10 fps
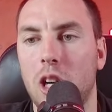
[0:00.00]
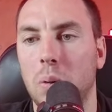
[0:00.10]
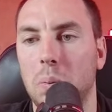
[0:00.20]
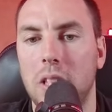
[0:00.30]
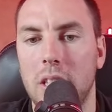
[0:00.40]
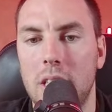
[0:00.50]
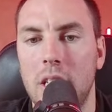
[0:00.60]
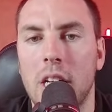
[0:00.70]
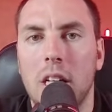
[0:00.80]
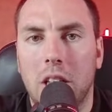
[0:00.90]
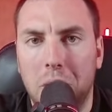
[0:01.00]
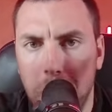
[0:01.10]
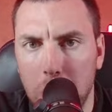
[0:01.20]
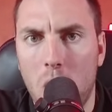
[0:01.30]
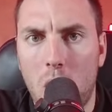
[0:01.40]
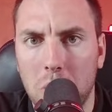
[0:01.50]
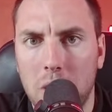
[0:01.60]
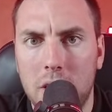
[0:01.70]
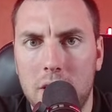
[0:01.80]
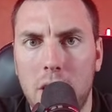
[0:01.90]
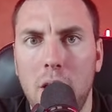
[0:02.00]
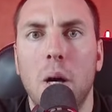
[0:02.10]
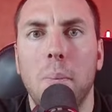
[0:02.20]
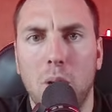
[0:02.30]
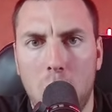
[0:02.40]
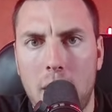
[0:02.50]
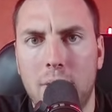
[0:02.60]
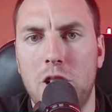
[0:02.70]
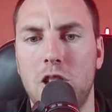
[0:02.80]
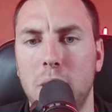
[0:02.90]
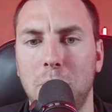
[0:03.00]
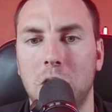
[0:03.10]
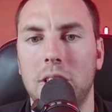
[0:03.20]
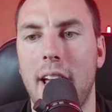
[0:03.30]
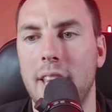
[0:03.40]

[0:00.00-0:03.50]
Are we gonna, are you all gonna see below average temperatures?